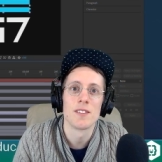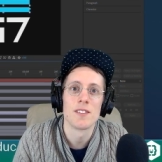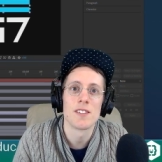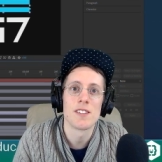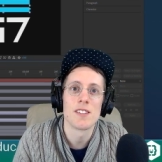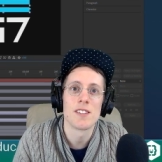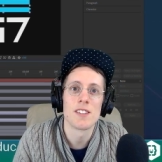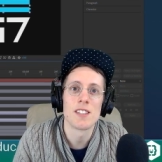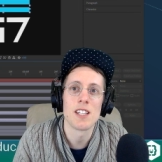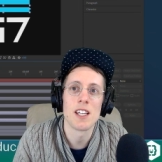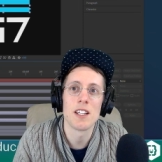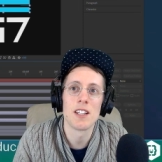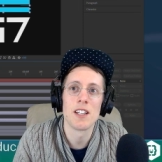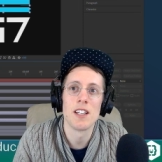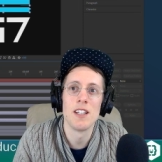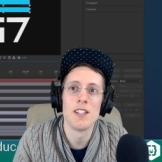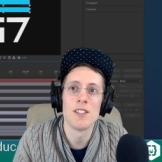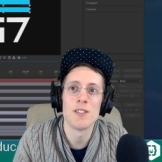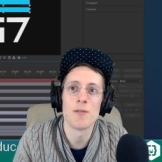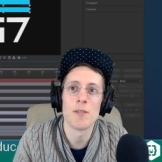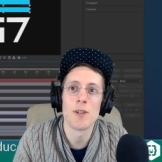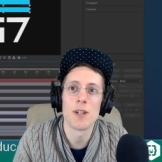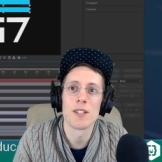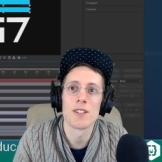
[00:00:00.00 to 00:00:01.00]
I'm telling you,
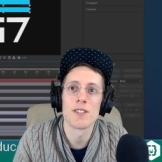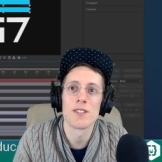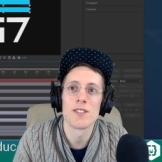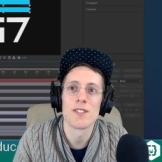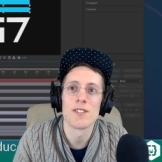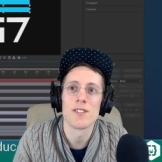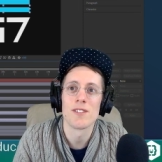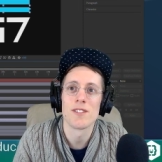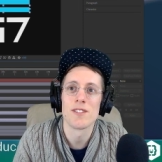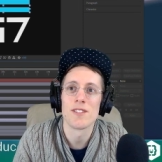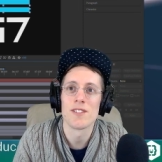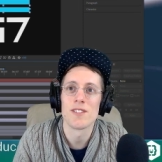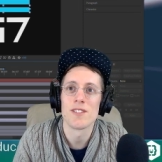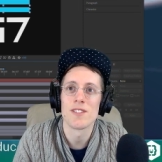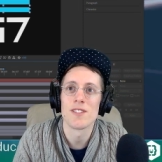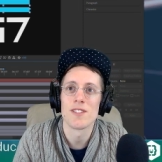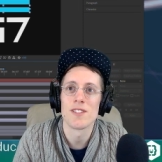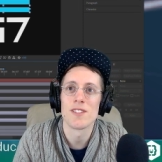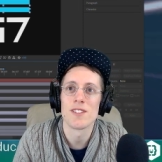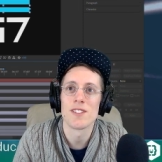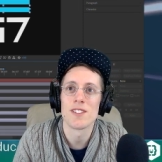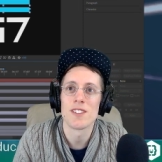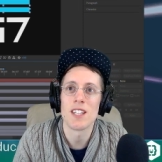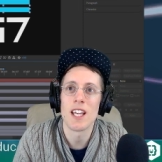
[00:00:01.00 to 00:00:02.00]
easing away is
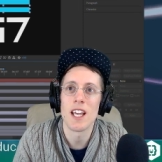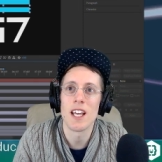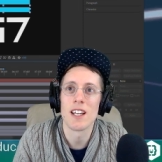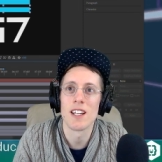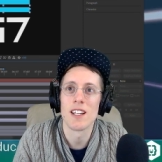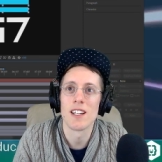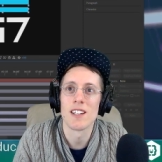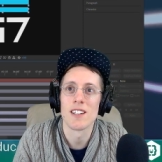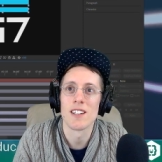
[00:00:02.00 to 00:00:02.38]
handy.